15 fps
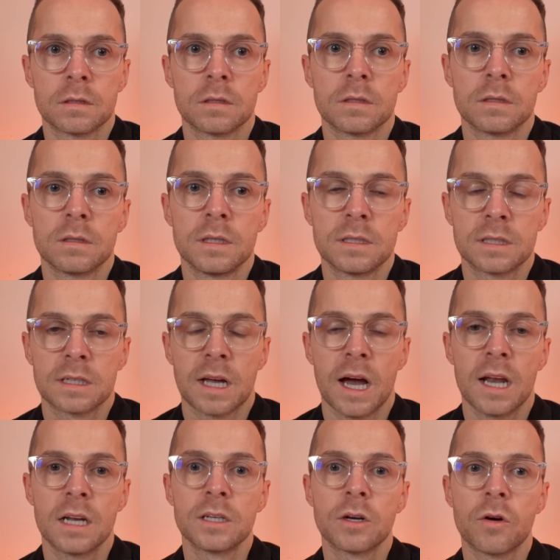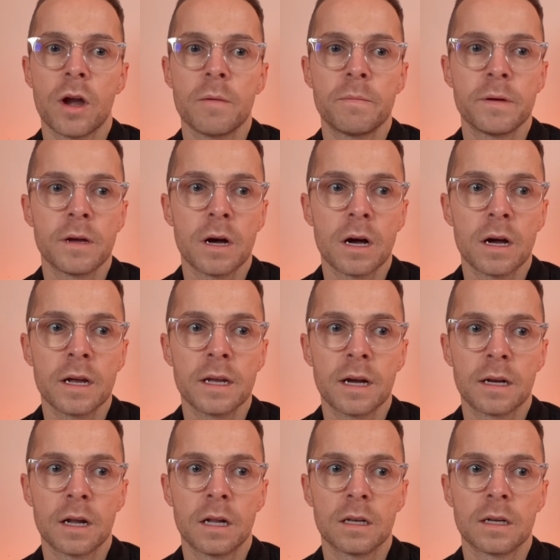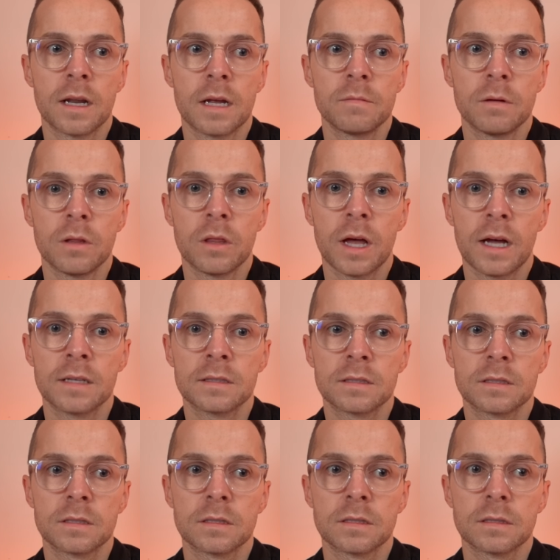There's the Calendar API, and I'll enable that.